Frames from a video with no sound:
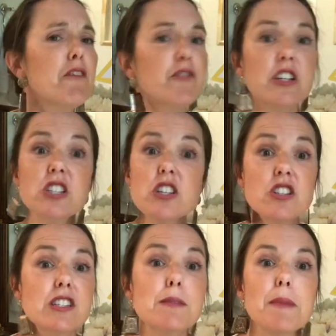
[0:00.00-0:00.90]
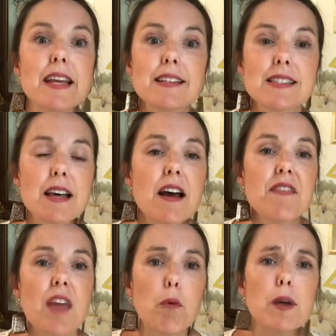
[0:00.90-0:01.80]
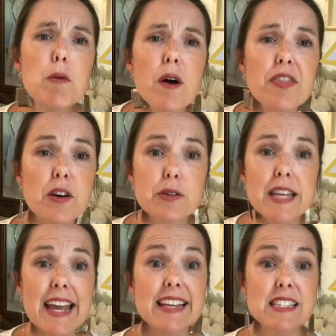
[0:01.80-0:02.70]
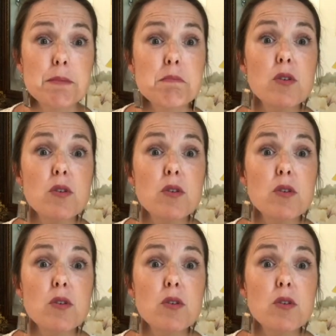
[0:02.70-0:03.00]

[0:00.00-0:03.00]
Friction just means that we want those hands